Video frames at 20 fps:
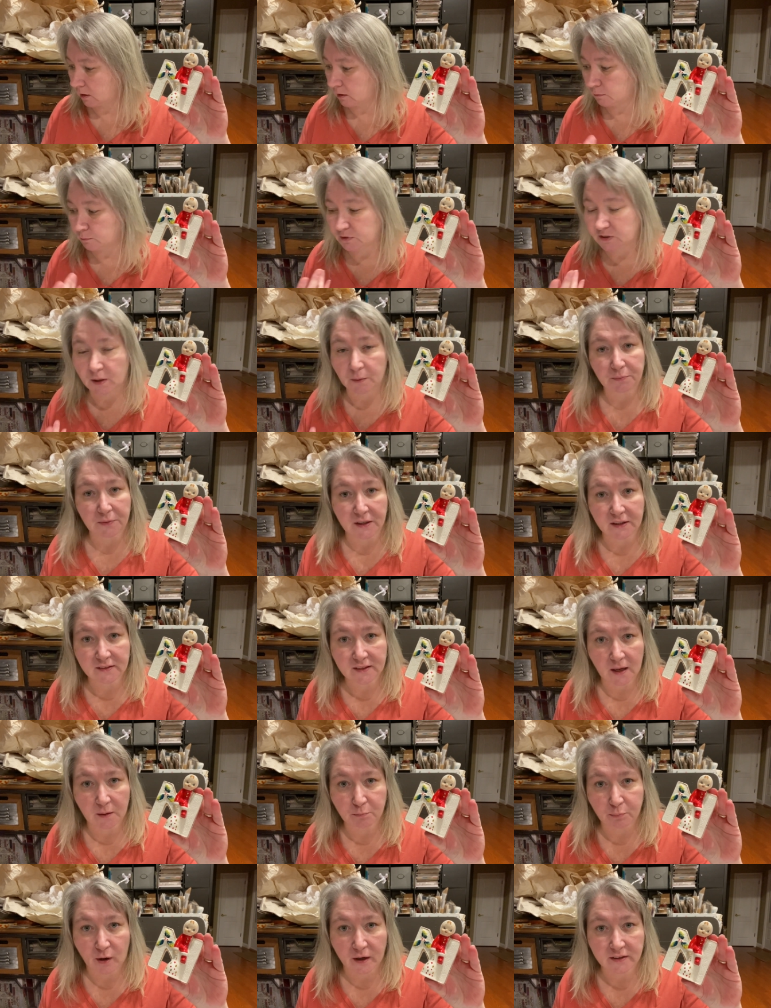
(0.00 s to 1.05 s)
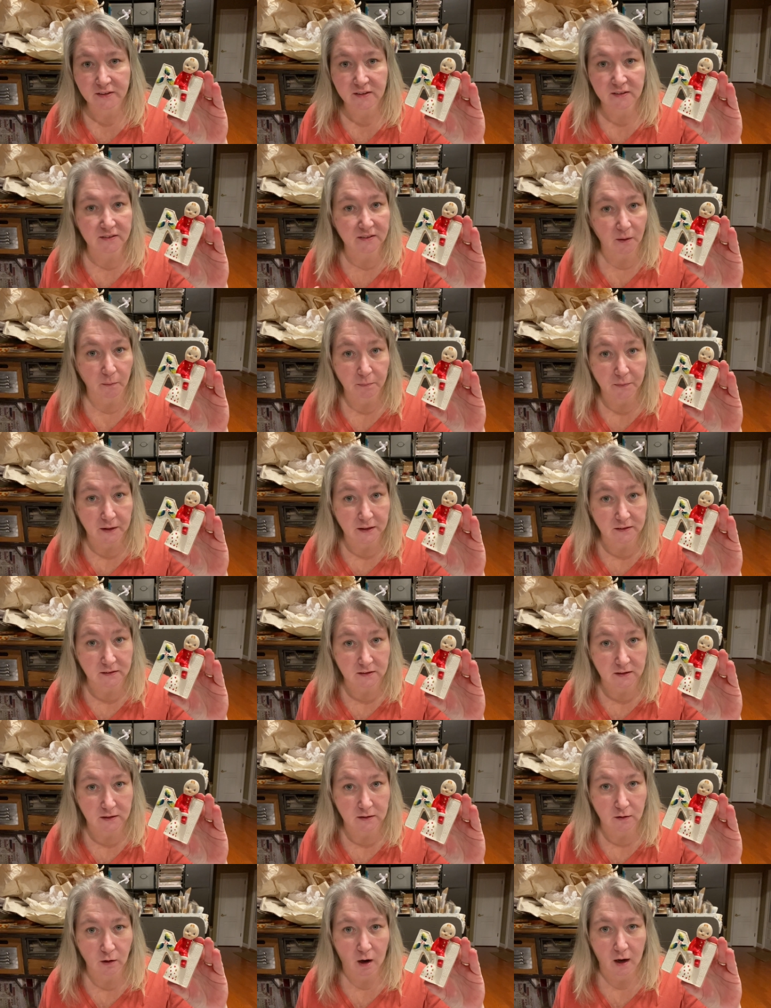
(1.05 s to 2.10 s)
some things had prices, some things
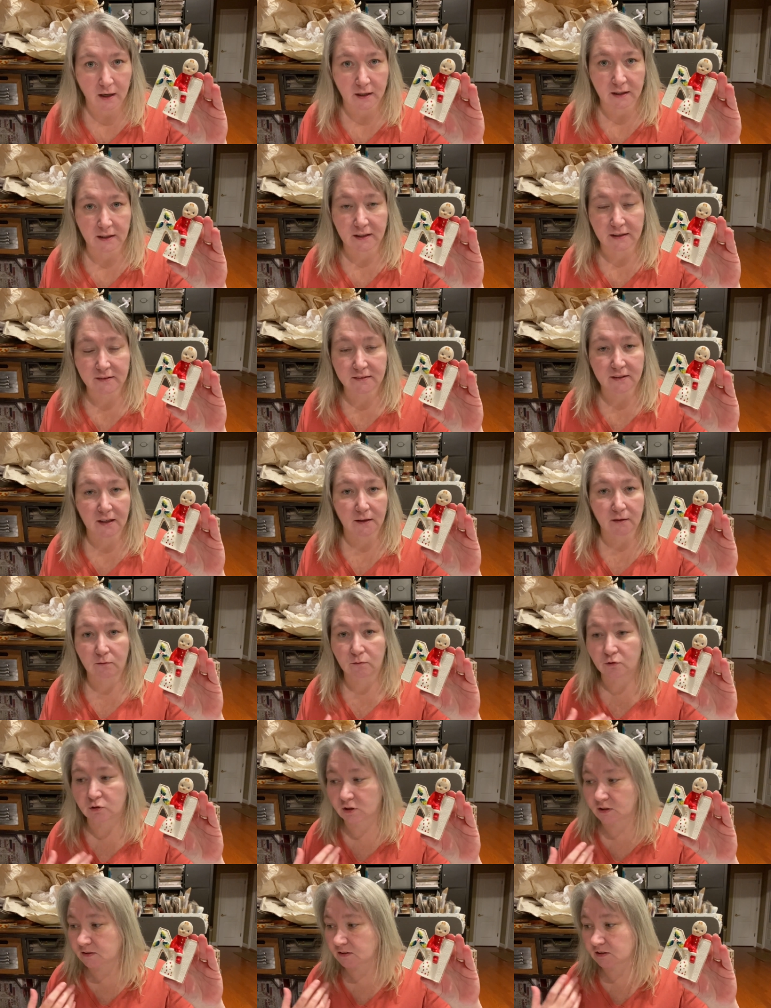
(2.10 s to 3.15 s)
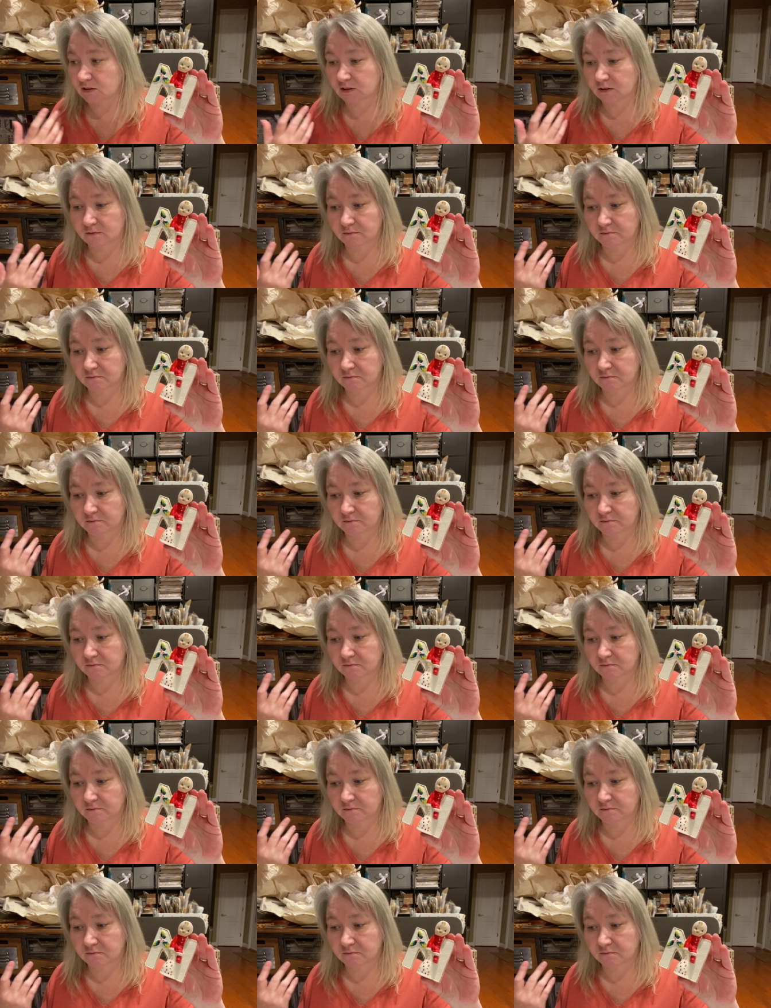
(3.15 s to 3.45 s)
did not. And he said, just,